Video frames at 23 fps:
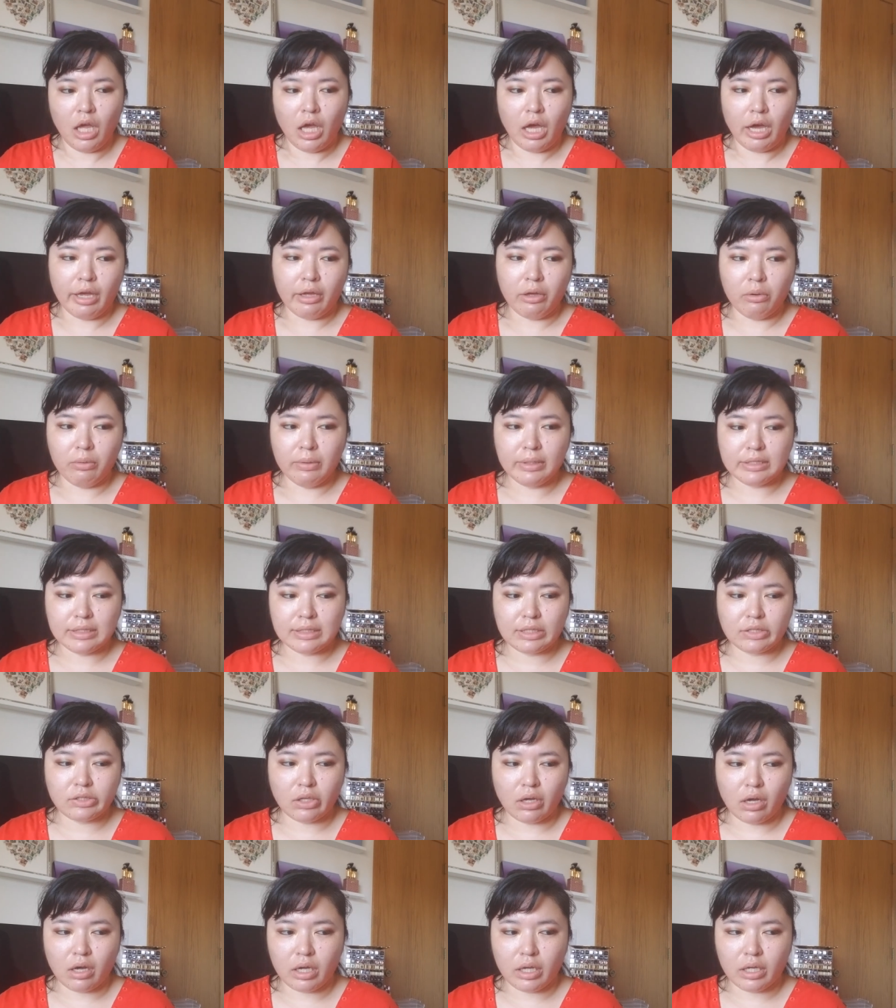I always
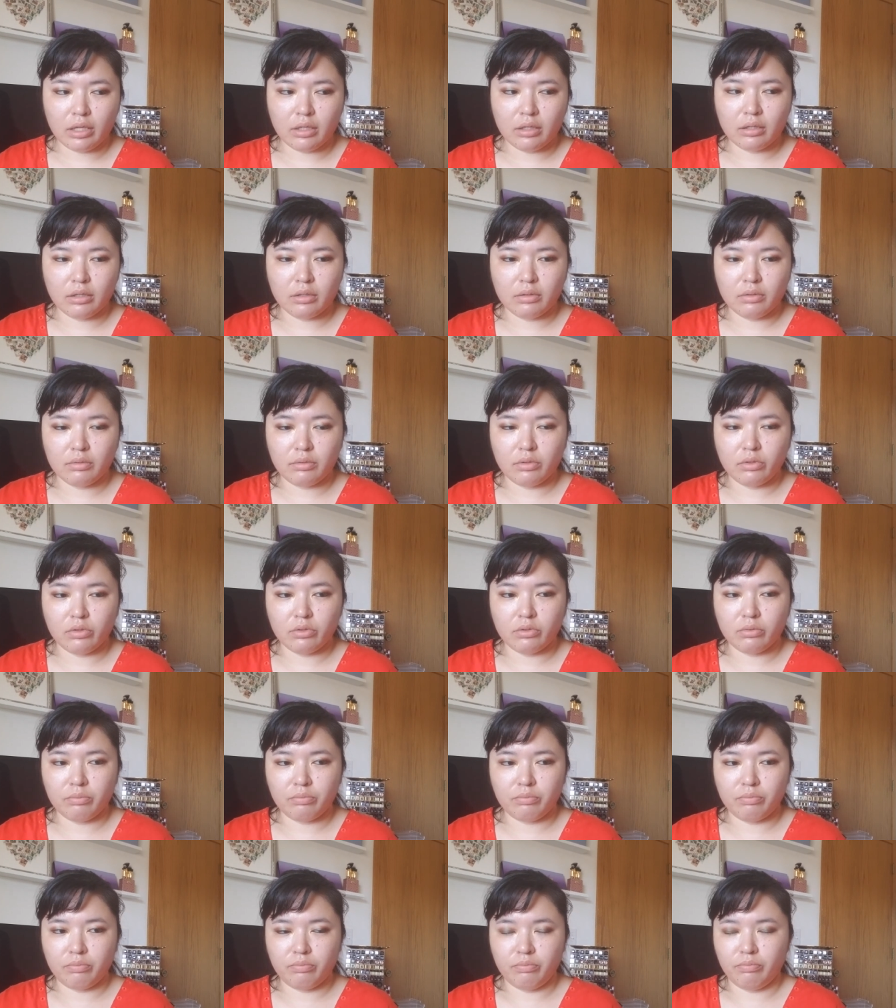thought,
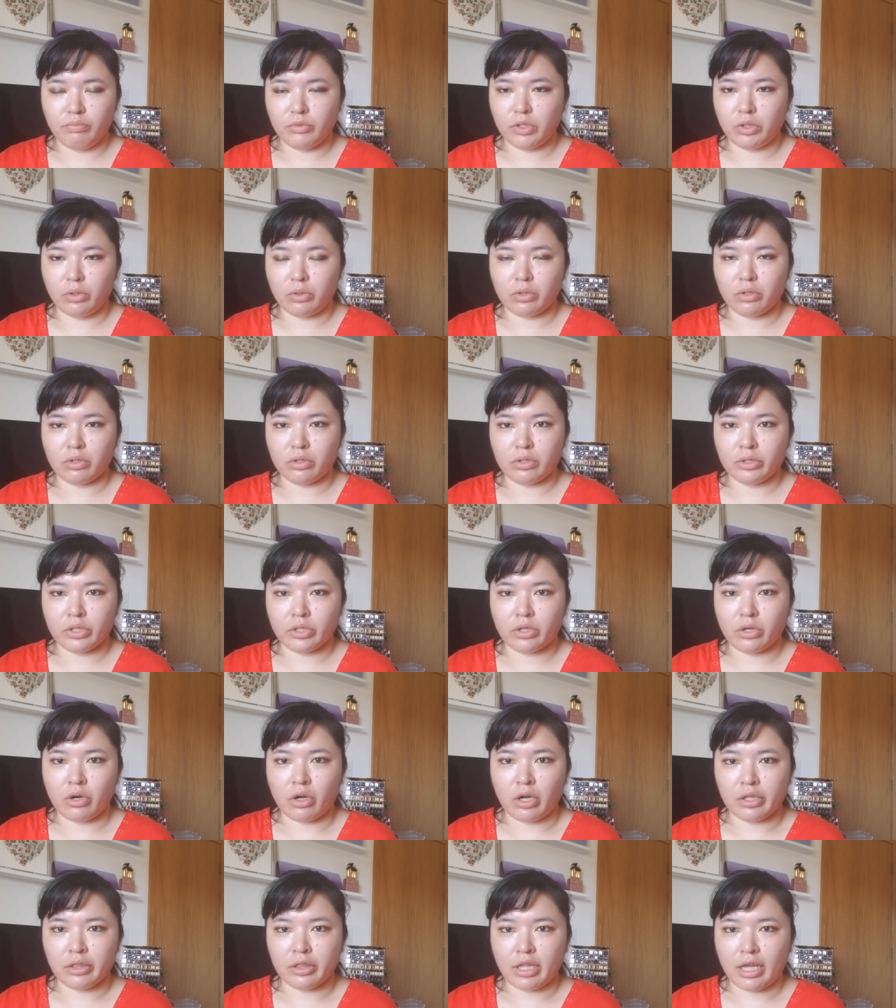you know, earlier
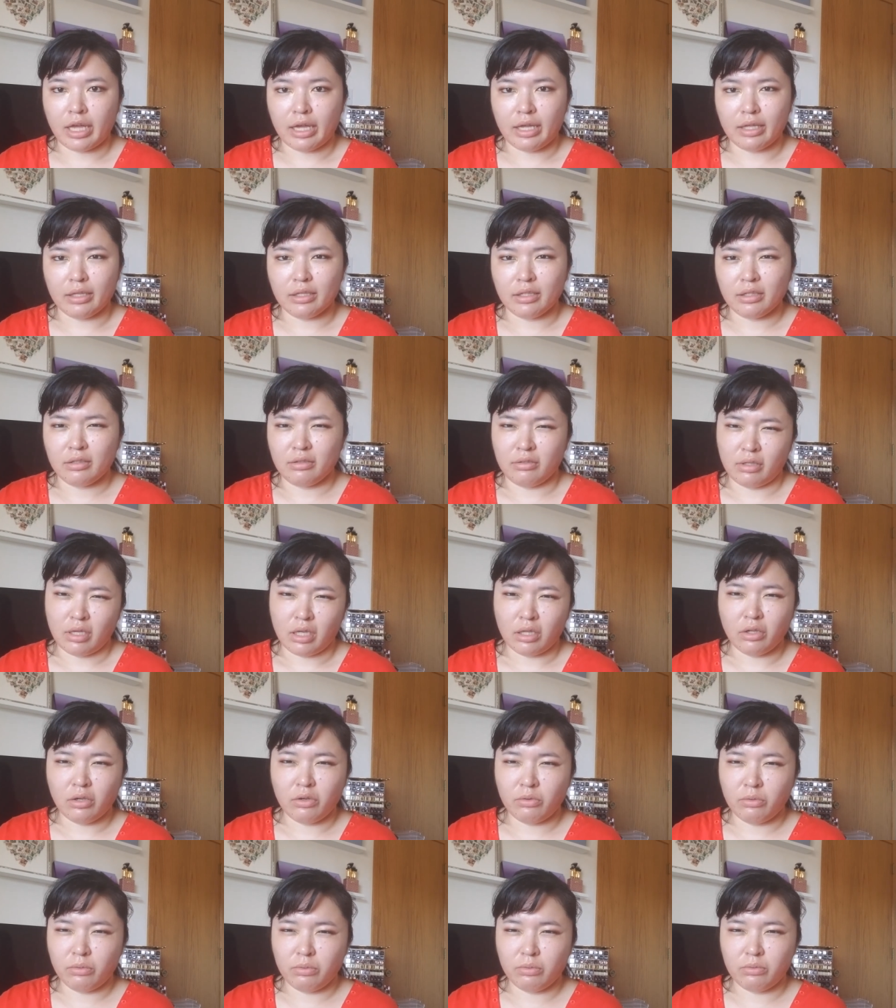on that
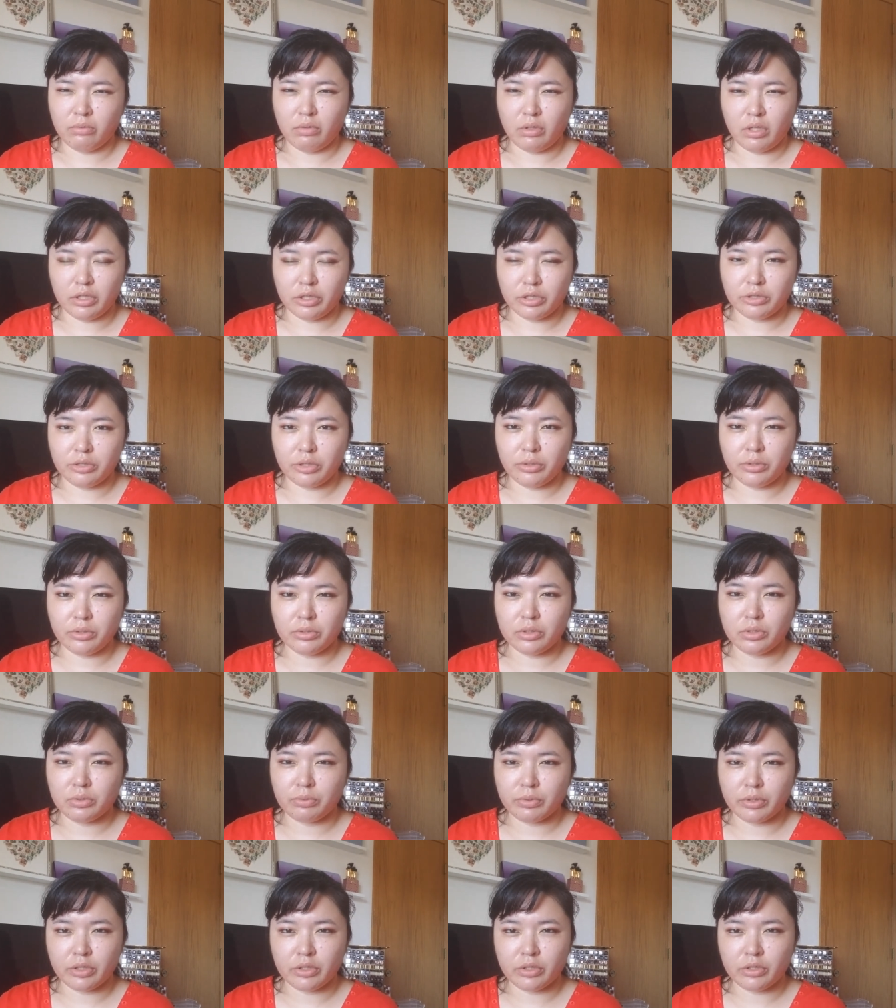yellow undertones
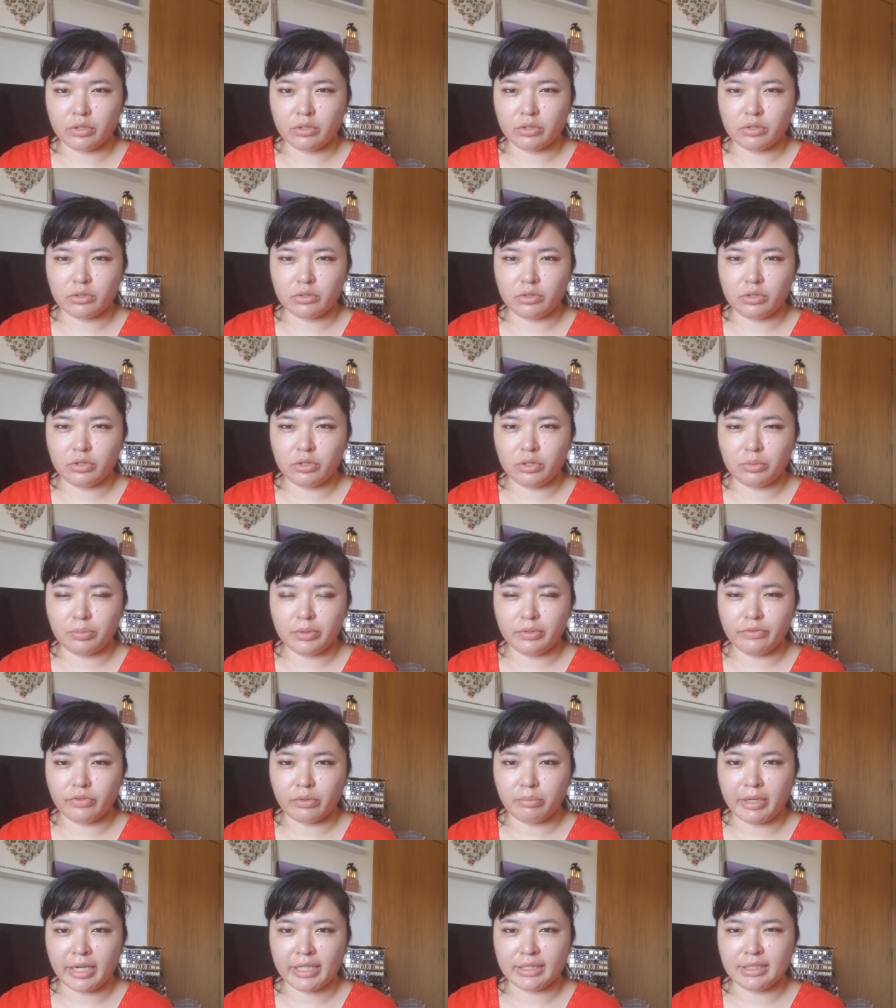were suitable for
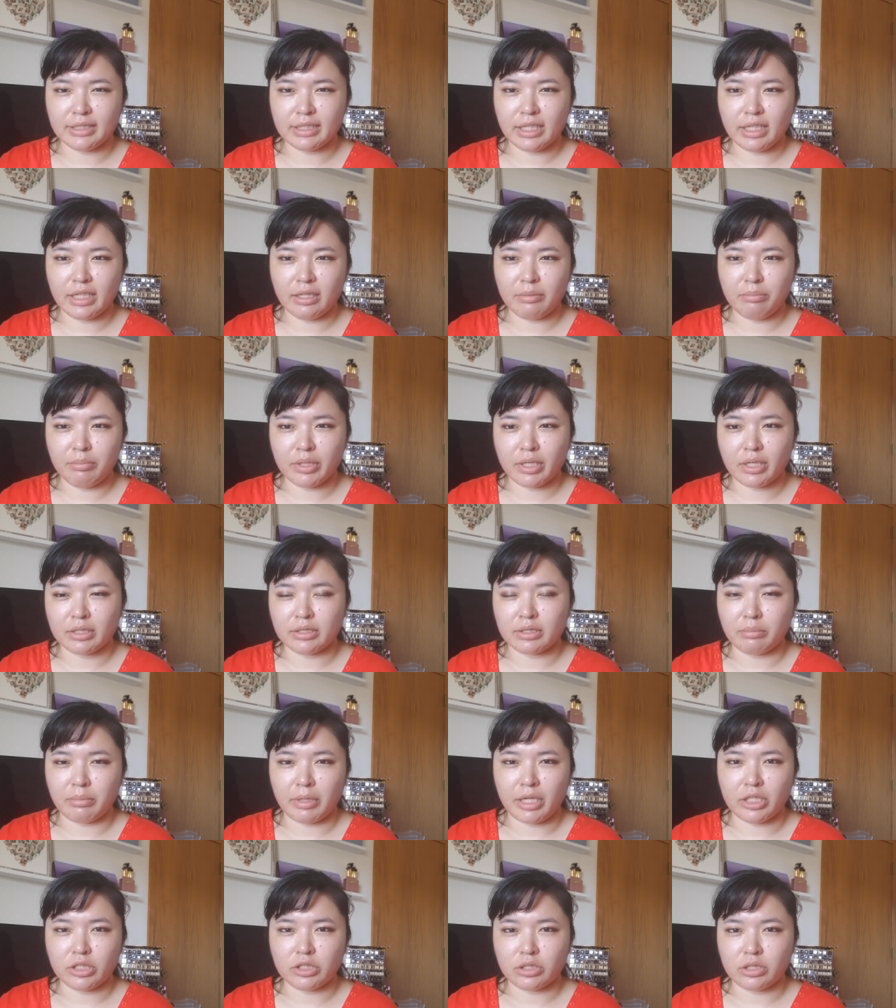my skin because I'm
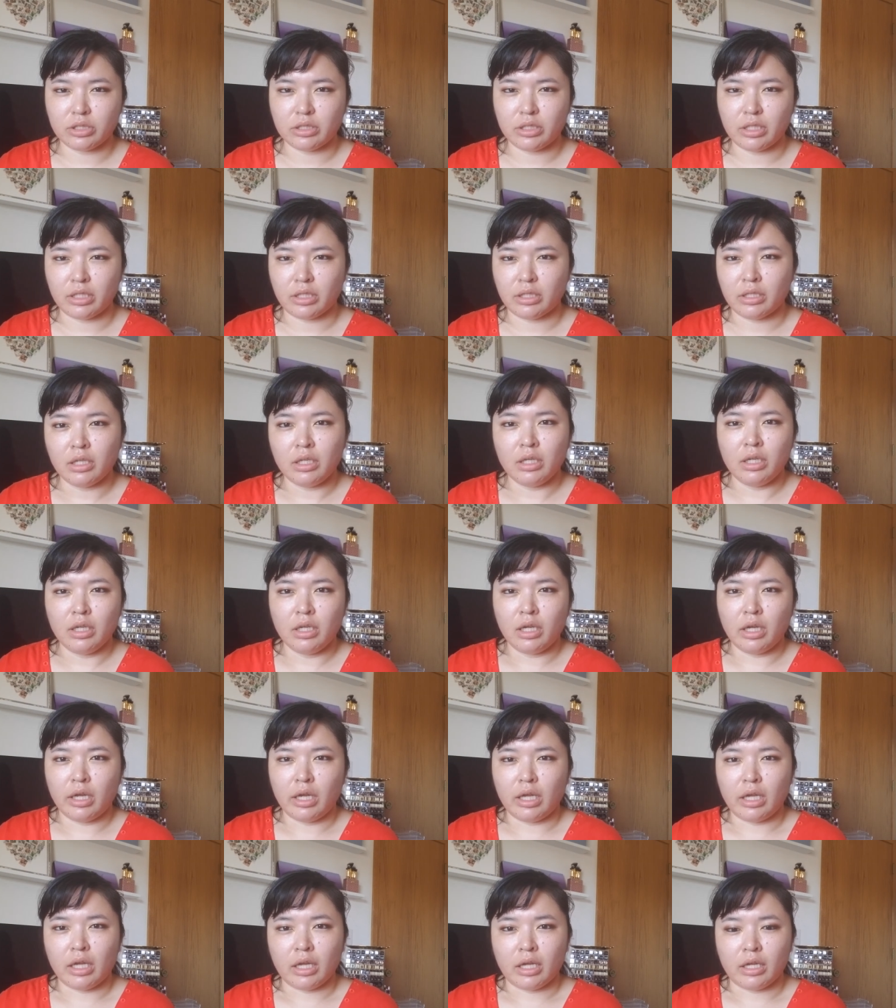Asian and
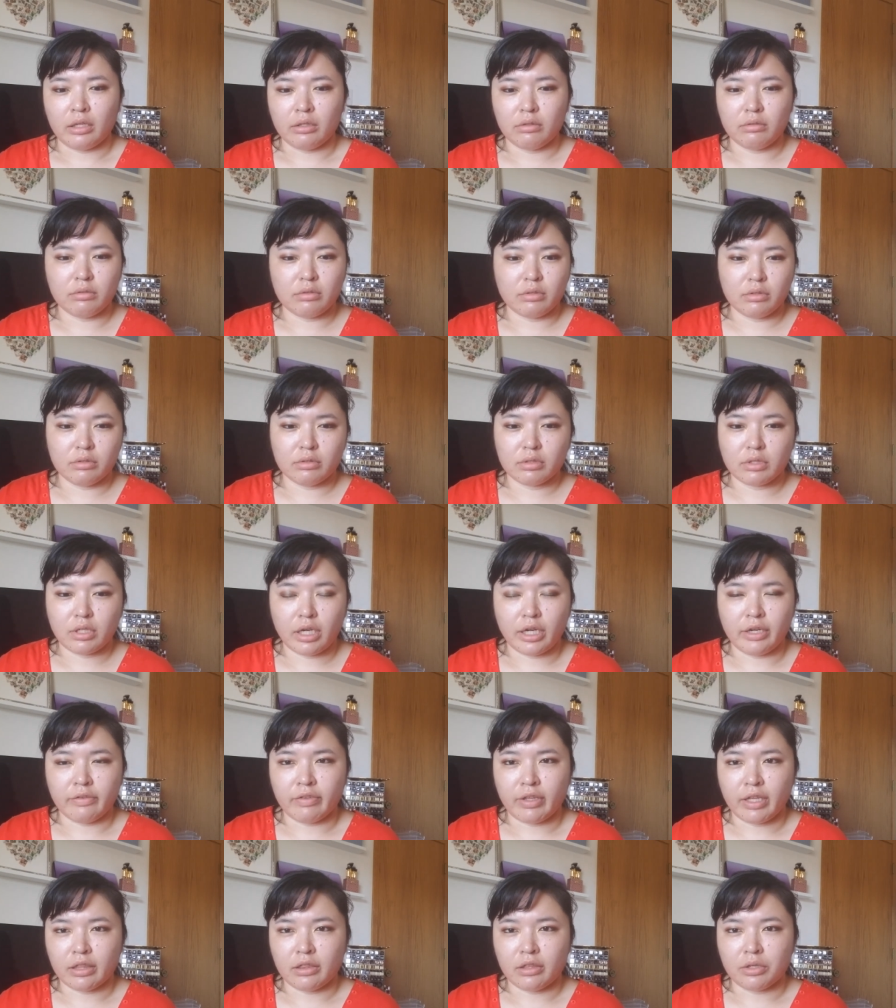uh, kind
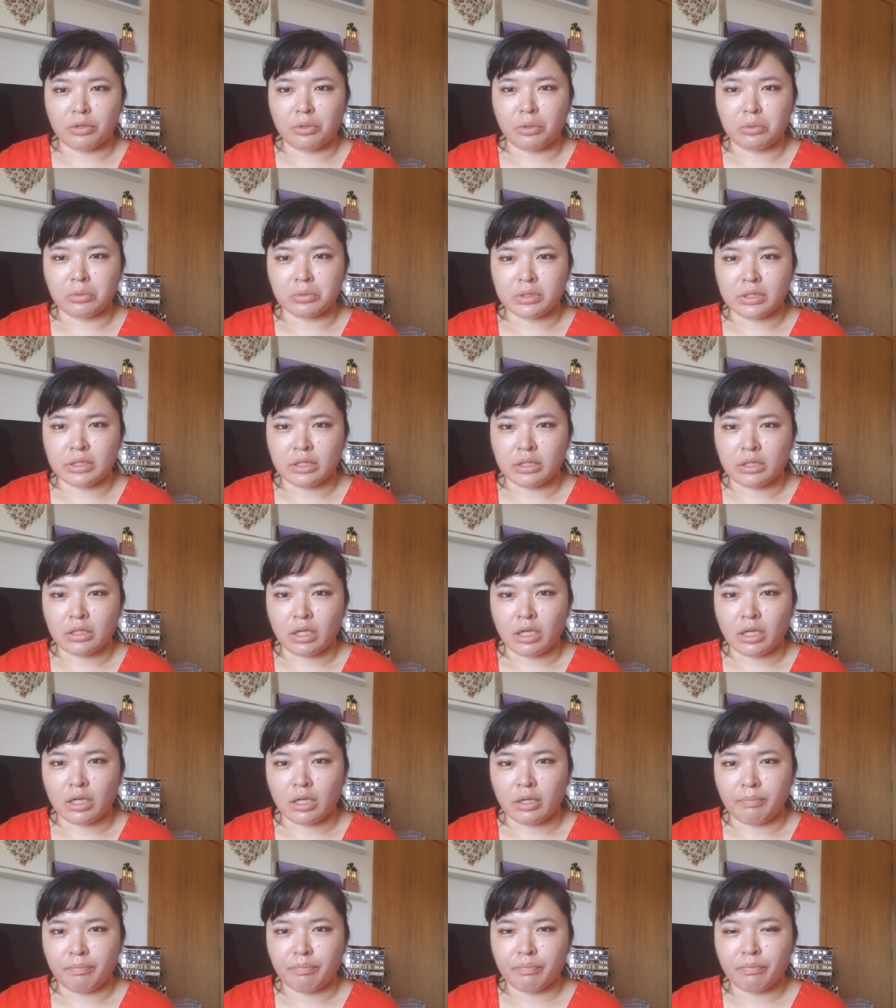of get the golden
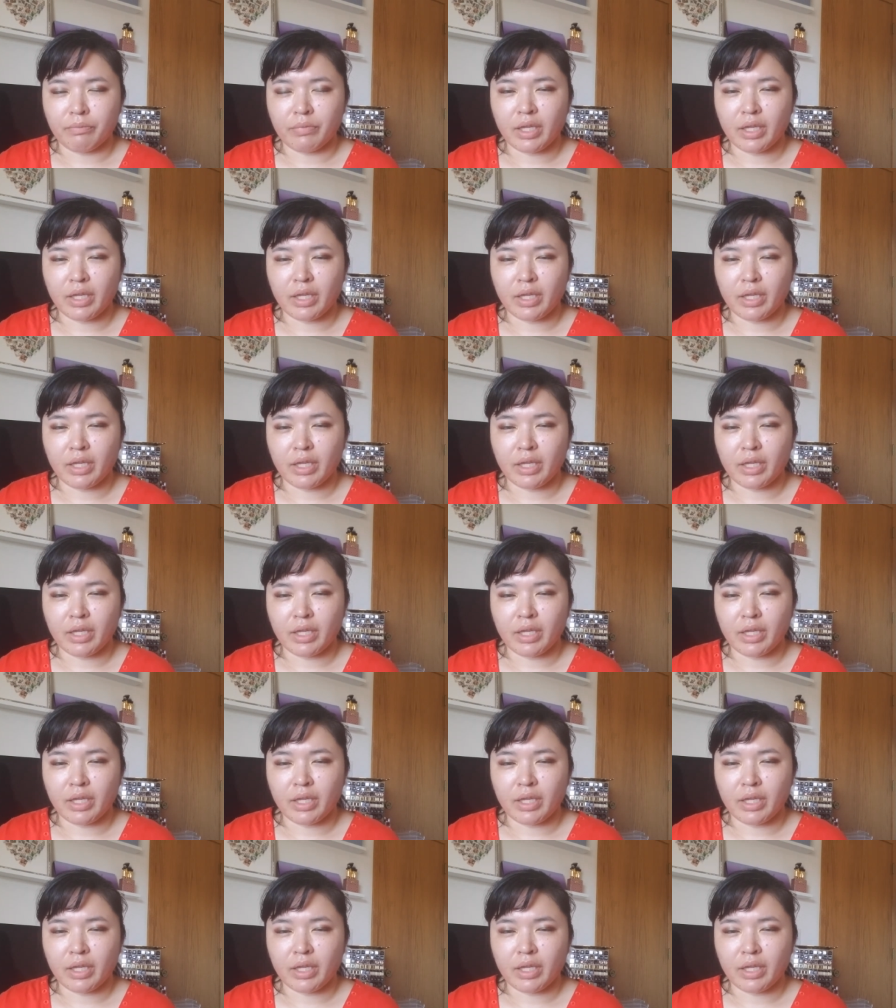um,